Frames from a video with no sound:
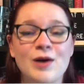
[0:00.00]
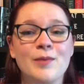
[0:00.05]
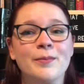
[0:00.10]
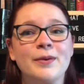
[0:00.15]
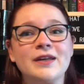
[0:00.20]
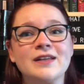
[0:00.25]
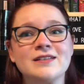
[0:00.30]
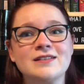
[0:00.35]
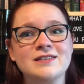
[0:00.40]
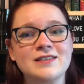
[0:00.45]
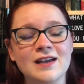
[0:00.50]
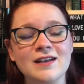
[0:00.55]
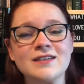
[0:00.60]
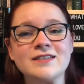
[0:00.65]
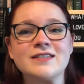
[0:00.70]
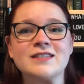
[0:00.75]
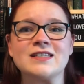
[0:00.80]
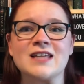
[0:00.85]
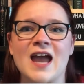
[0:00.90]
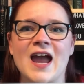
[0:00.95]
but it
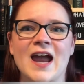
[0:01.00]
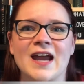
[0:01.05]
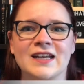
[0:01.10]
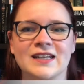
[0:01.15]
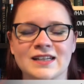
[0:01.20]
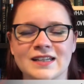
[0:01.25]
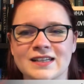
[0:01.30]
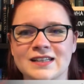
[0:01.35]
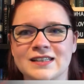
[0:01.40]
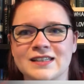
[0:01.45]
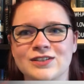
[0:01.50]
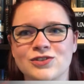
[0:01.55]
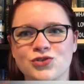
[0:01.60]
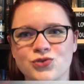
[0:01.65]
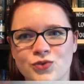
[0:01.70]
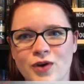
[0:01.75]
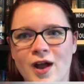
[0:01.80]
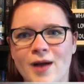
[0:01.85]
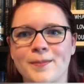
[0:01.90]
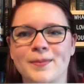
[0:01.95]
does technically
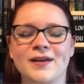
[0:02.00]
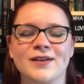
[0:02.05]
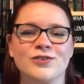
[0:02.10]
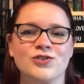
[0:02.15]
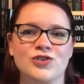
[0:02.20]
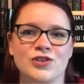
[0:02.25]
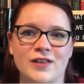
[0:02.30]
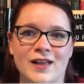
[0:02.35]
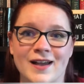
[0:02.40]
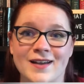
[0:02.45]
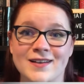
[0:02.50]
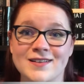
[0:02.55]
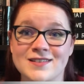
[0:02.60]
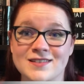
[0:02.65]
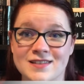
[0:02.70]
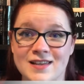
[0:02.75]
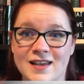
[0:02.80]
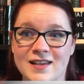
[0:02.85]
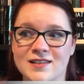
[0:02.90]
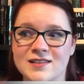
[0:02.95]
drop on July
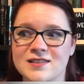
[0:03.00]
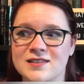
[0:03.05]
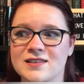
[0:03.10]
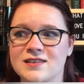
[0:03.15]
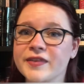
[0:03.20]
6th.